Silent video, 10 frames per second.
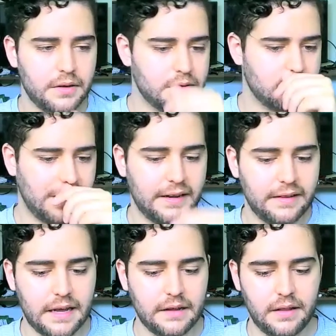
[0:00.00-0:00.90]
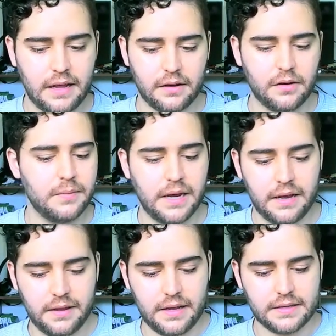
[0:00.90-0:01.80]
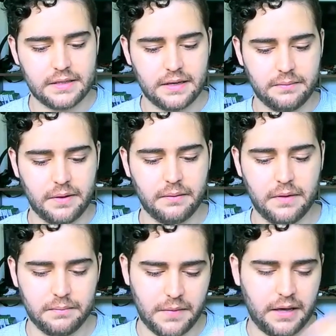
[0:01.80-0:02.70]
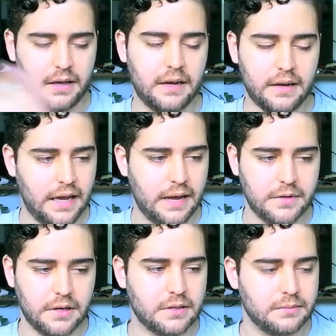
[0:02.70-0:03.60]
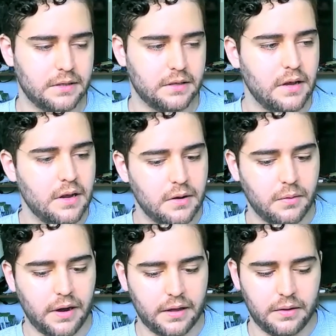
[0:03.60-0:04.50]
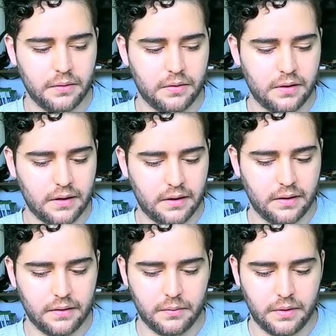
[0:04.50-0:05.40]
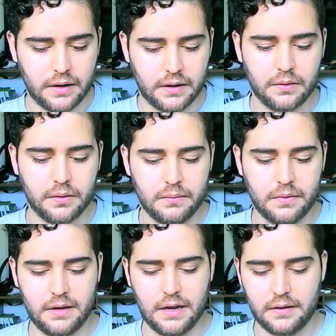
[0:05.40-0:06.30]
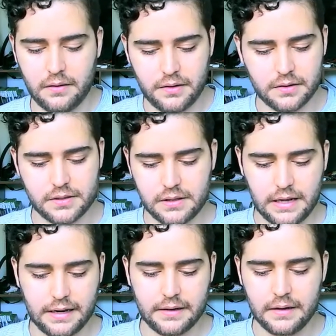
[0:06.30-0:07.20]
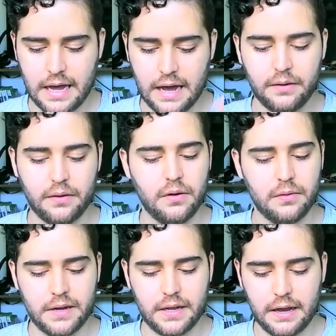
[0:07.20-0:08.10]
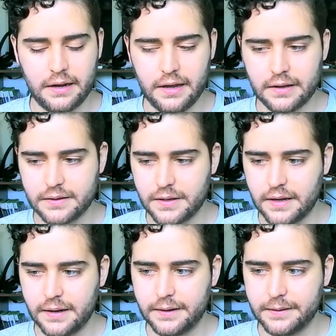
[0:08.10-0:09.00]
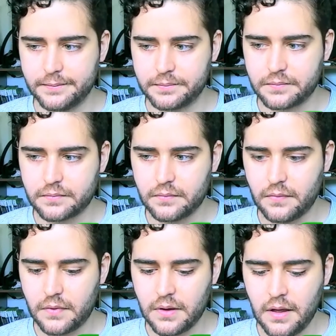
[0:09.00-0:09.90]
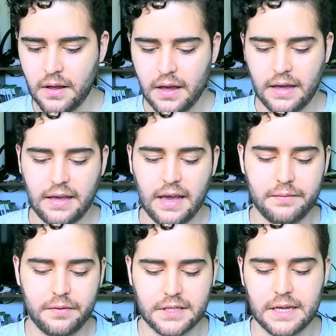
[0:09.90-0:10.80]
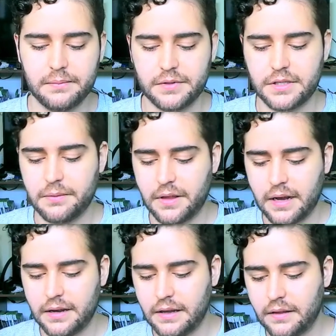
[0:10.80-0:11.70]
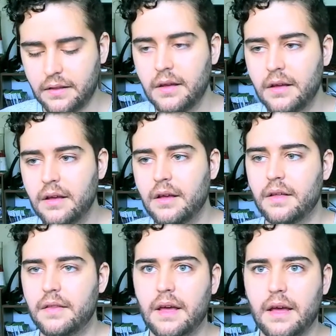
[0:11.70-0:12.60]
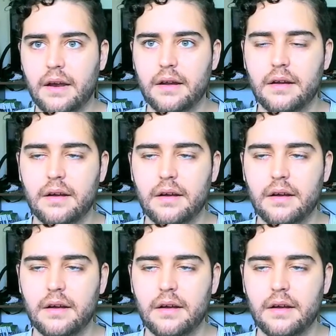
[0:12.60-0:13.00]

just writing down like all my ideas and making a game document where I could, yeah, just lay out all my ideas. And yeah, for example, something I did that